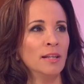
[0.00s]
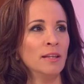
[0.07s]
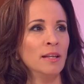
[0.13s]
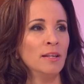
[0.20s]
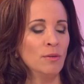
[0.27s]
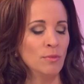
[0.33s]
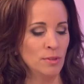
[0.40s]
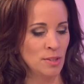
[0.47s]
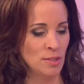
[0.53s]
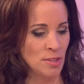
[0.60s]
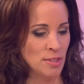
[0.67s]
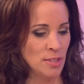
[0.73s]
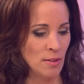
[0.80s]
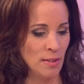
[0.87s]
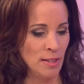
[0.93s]
and they don't
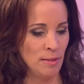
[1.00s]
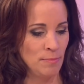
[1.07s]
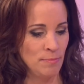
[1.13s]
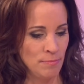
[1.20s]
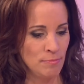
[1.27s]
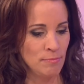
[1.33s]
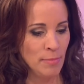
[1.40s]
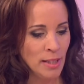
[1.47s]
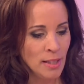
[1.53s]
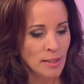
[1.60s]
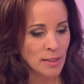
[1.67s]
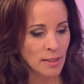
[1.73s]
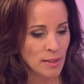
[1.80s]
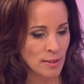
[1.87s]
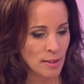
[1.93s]
necessarily mean
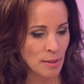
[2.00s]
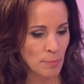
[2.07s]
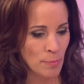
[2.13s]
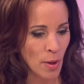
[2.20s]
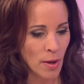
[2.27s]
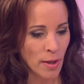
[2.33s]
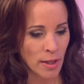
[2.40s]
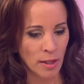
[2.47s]
anything by